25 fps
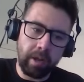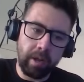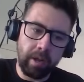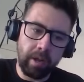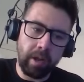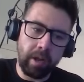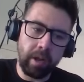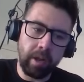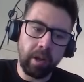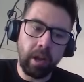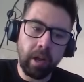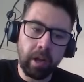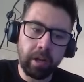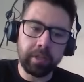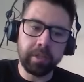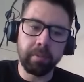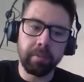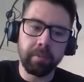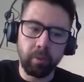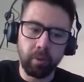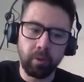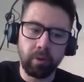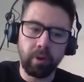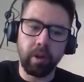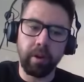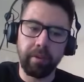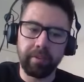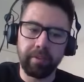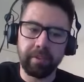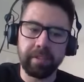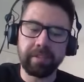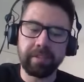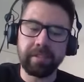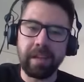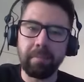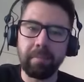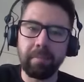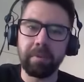a, a larger, more kind of
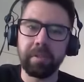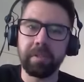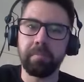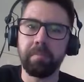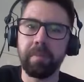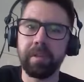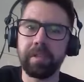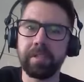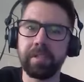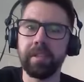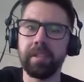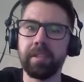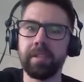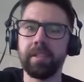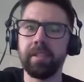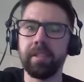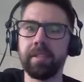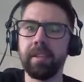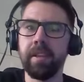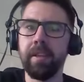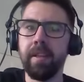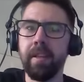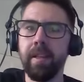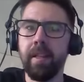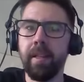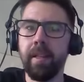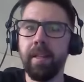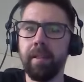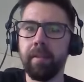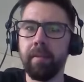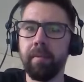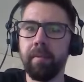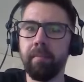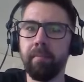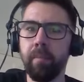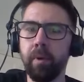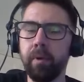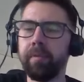established businesses,
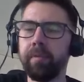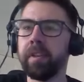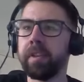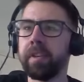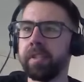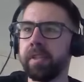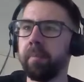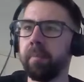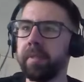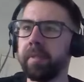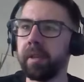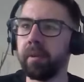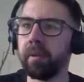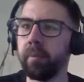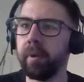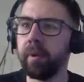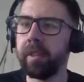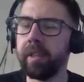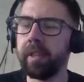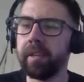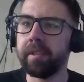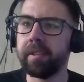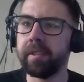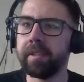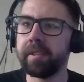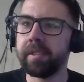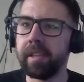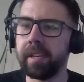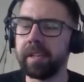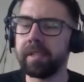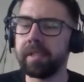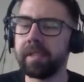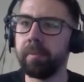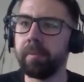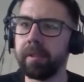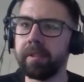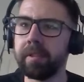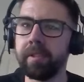moving something within six
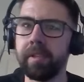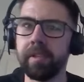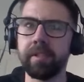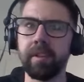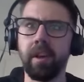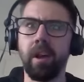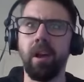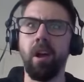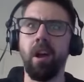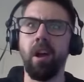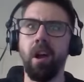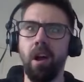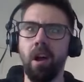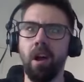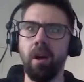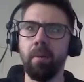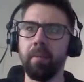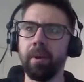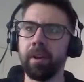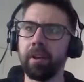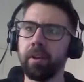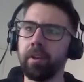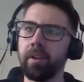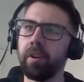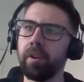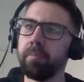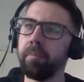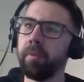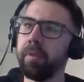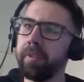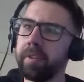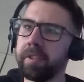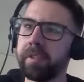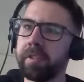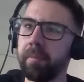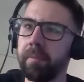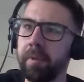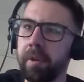months is, oh my God,
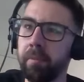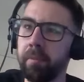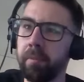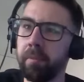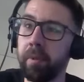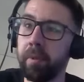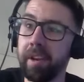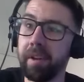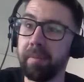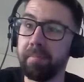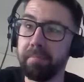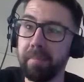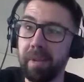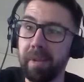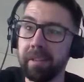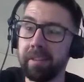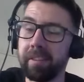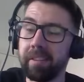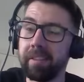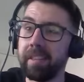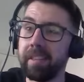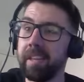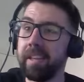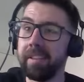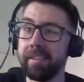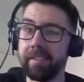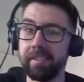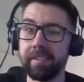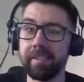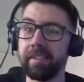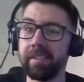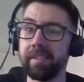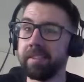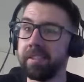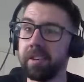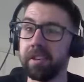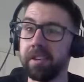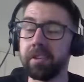moving something within a month is
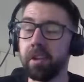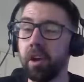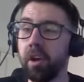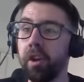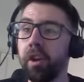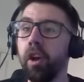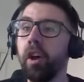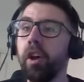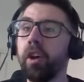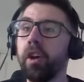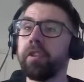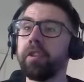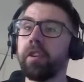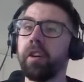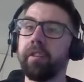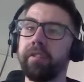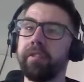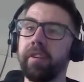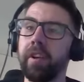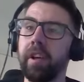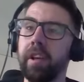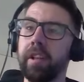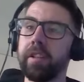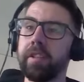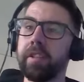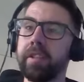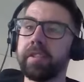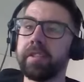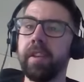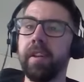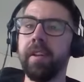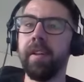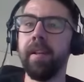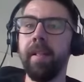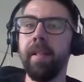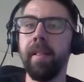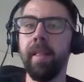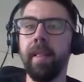just unheard of. And,
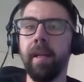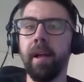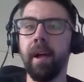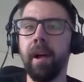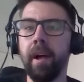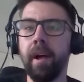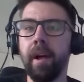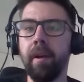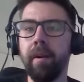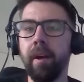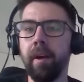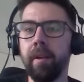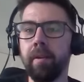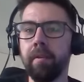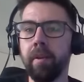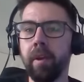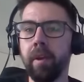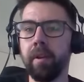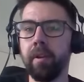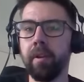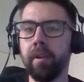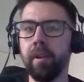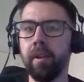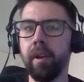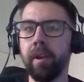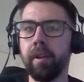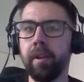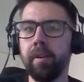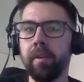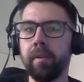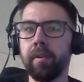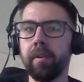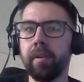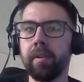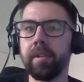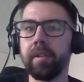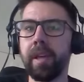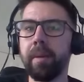uh, and, and, and
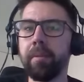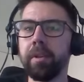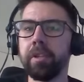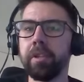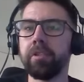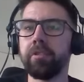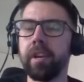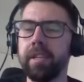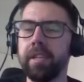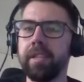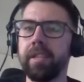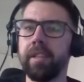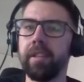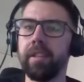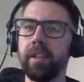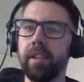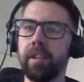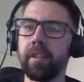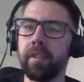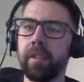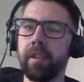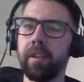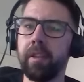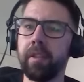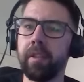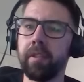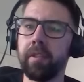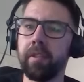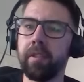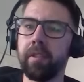demonstrating that the